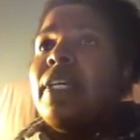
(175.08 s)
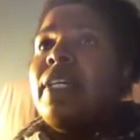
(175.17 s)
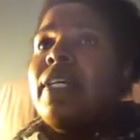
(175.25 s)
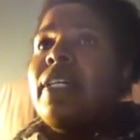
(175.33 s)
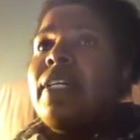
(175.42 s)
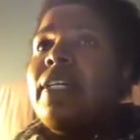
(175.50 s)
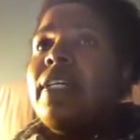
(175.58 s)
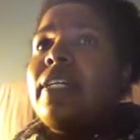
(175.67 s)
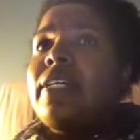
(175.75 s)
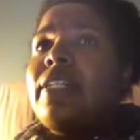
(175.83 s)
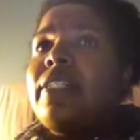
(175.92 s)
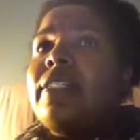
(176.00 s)

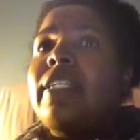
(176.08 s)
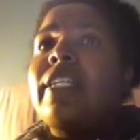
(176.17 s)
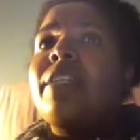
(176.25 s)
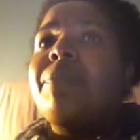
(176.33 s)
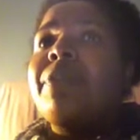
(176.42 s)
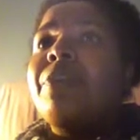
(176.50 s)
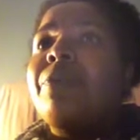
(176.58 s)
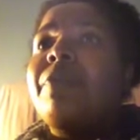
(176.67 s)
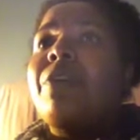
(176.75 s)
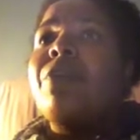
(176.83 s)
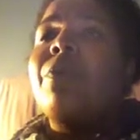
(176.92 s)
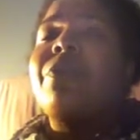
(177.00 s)
a second opinion
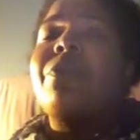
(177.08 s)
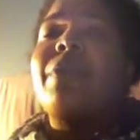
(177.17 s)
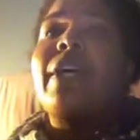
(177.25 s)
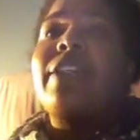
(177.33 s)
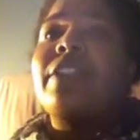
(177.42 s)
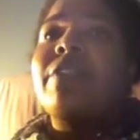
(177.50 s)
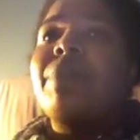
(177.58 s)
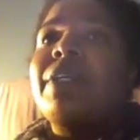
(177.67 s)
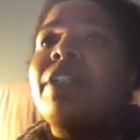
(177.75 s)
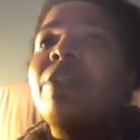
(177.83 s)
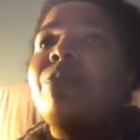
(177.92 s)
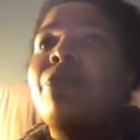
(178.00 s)
without going through the hassle of
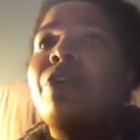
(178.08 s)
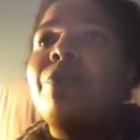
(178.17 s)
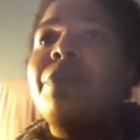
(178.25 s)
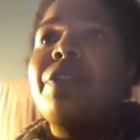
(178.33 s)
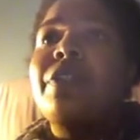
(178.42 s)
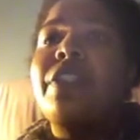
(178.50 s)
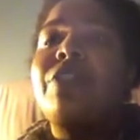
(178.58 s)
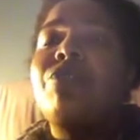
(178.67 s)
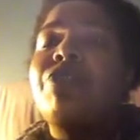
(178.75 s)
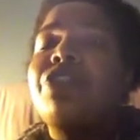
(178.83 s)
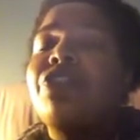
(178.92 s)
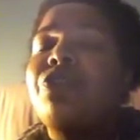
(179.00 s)
making appointments and
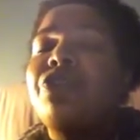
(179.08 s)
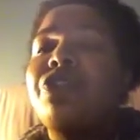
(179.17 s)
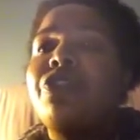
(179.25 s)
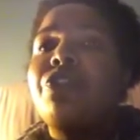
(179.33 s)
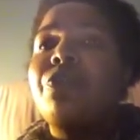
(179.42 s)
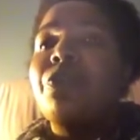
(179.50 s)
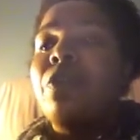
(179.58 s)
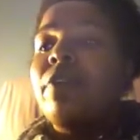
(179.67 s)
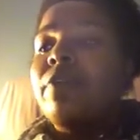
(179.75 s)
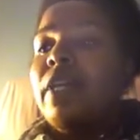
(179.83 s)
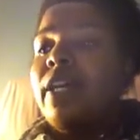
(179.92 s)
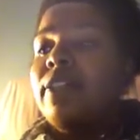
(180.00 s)
researching and doing all
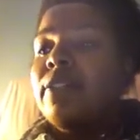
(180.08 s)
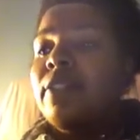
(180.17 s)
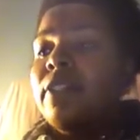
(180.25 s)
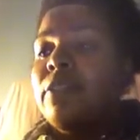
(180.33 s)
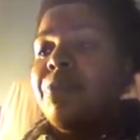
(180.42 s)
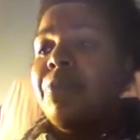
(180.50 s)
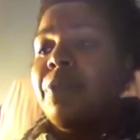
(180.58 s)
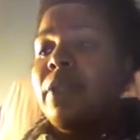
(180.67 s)
of that. So that's pretty